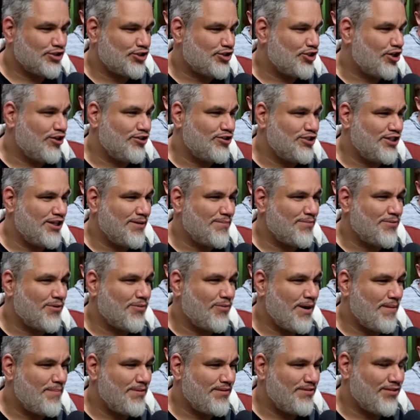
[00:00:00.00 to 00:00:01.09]
charging up their
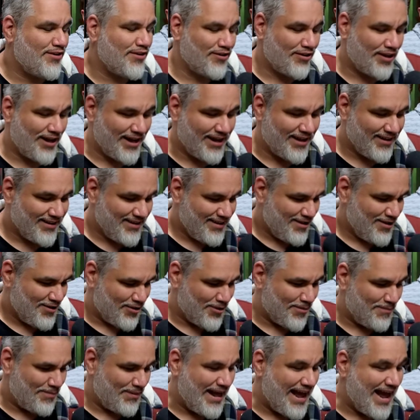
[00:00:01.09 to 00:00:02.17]
weapon, their like their
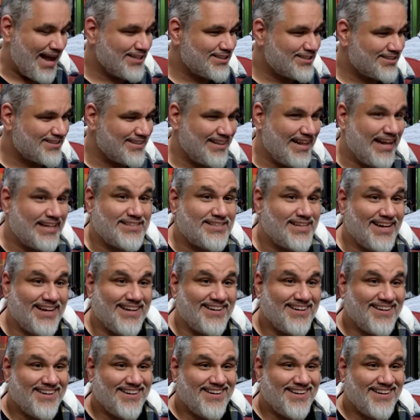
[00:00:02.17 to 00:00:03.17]
blasts, and that's it.